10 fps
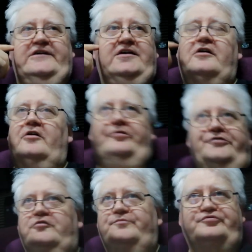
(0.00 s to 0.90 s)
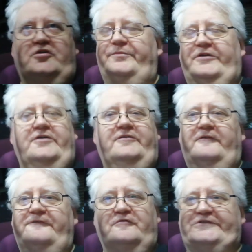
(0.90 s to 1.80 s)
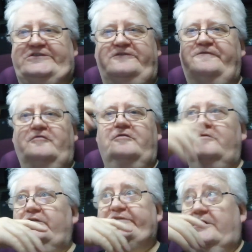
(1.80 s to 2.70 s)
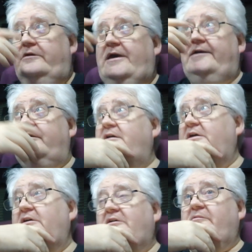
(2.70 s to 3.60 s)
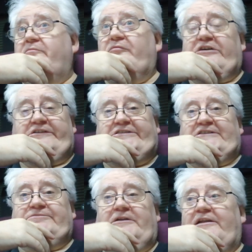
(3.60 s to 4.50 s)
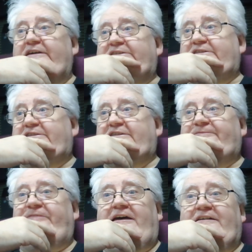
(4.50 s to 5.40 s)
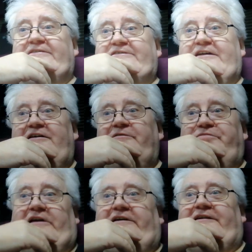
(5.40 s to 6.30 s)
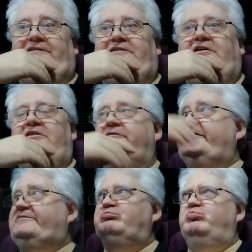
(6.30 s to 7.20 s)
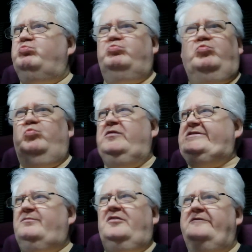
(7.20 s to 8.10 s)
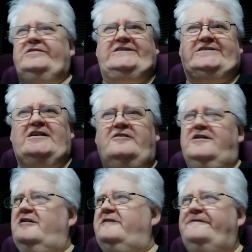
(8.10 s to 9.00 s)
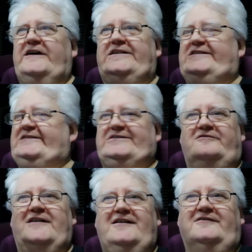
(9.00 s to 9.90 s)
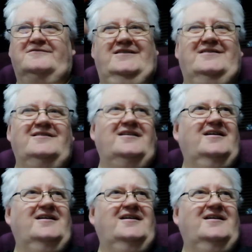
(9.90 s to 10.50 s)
They can't do proper 424. So hey, useless for Laserdisc fans now playing, you know, because what's the point with the stereo fake surround, huh?